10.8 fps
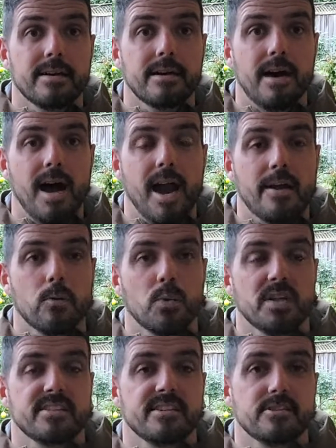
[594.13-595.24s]
higher
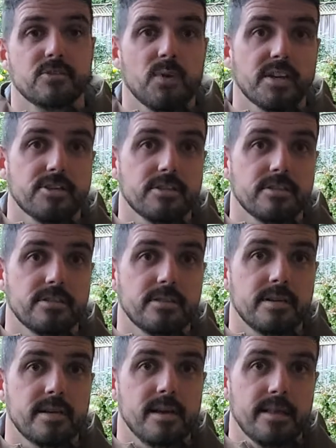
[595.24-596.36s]
wind situations,
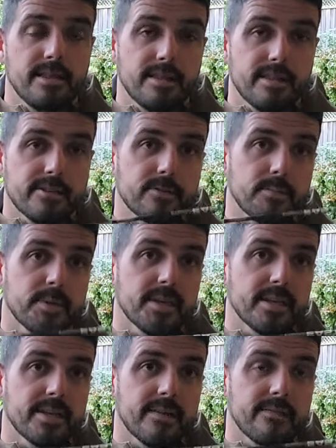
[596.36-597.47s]
and this would be
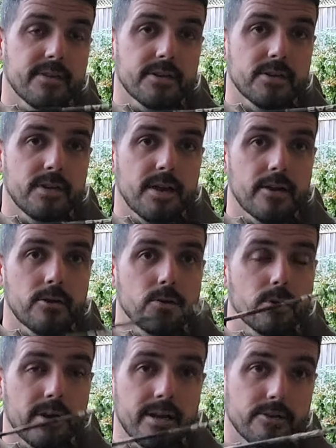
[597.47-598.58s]
definitely a good arrow,
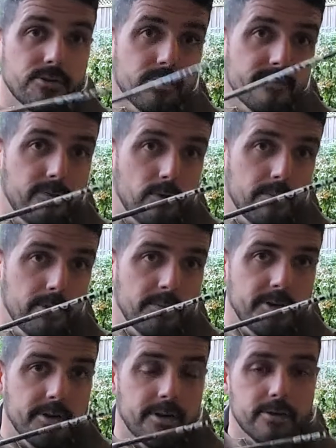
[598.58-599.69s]
or any sort of 4mm
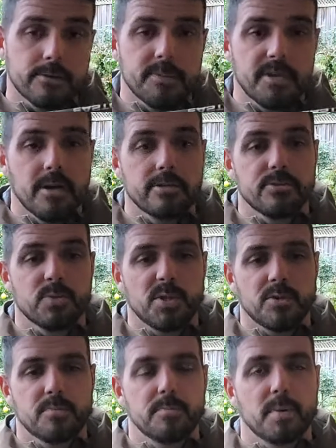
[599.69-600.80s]
arrow, to be honest with
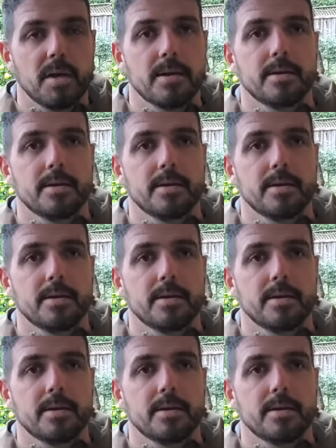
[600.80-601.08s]
you. But